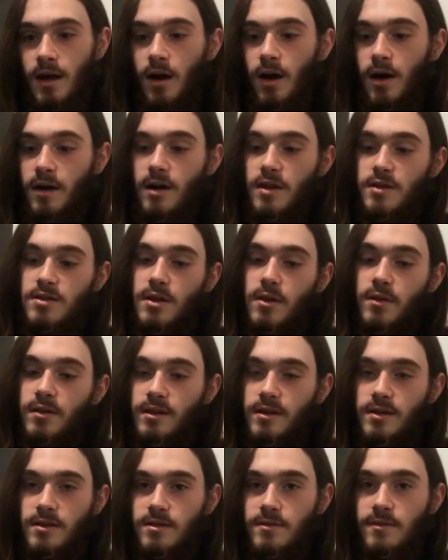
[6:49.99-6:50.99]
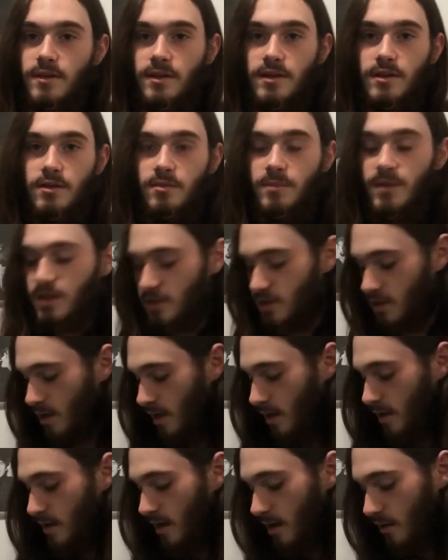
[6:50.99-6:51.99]
On its own, it doesn't really do much.
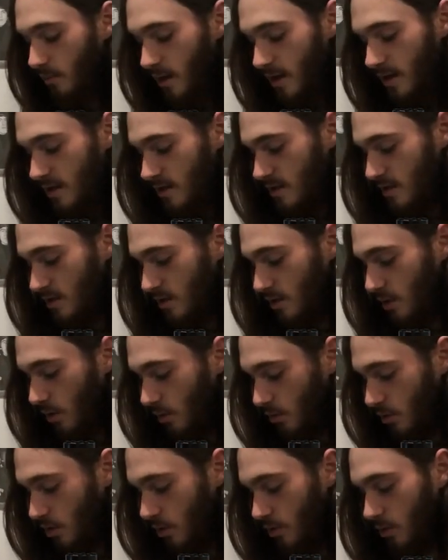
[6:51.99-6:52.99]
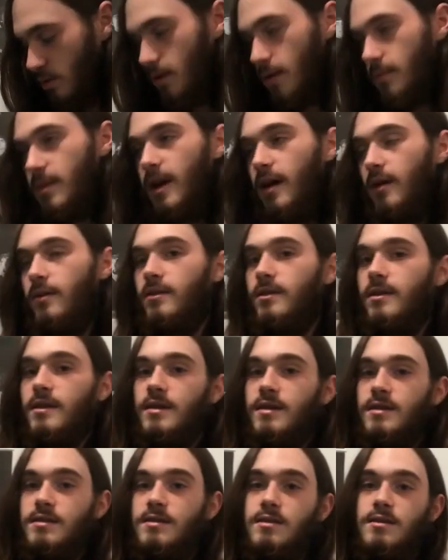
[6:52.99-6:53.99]
Now, what is so cool about
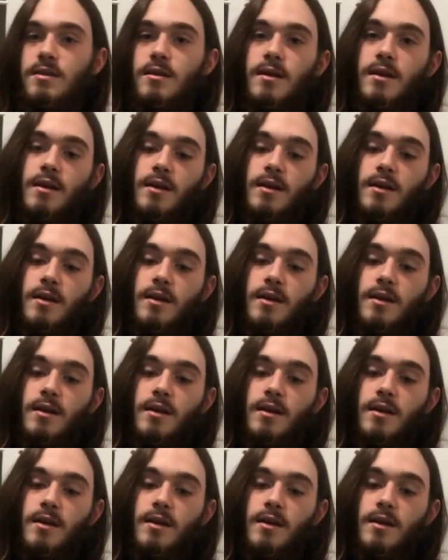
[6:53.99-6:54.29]
this